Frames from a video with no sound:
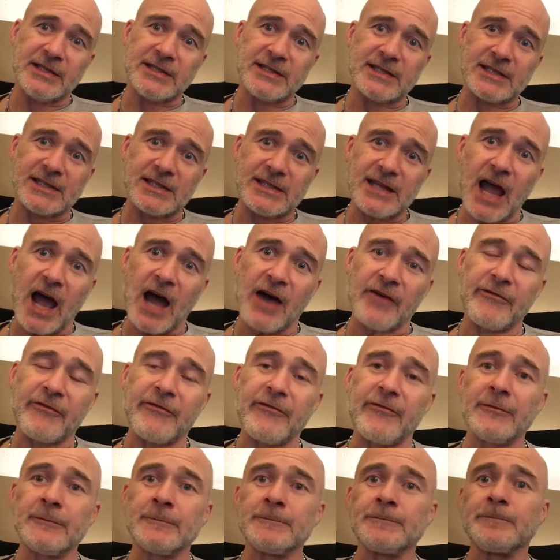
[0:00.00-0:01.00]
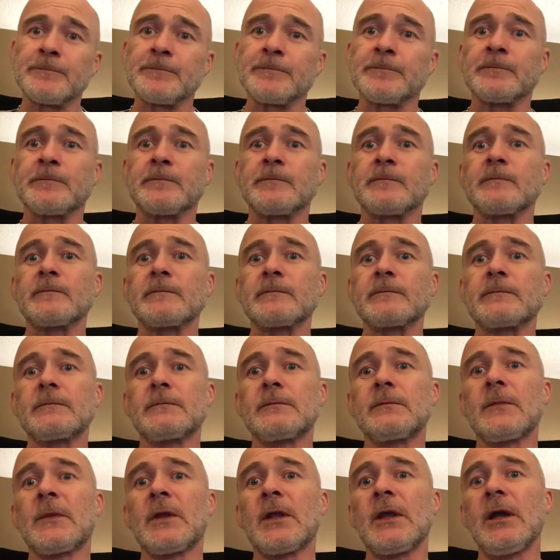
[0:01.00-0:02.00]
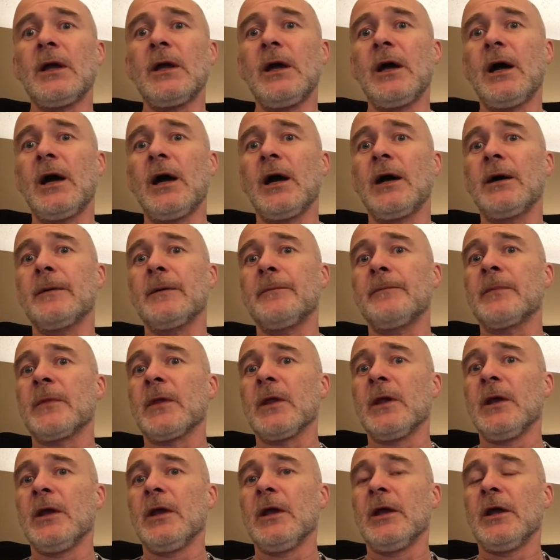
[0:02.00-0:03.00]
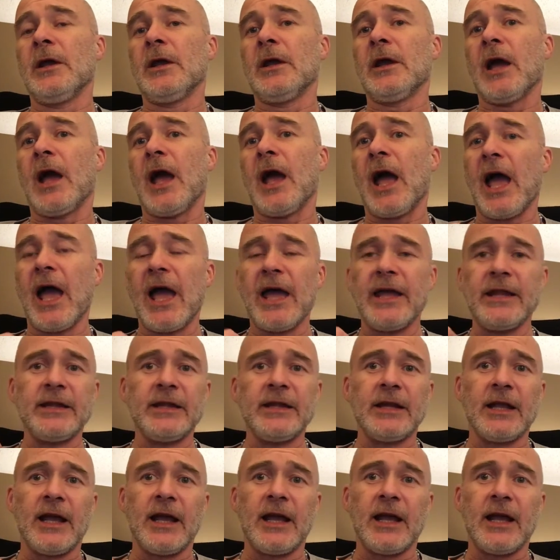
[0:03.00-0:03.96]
stuff. Um, and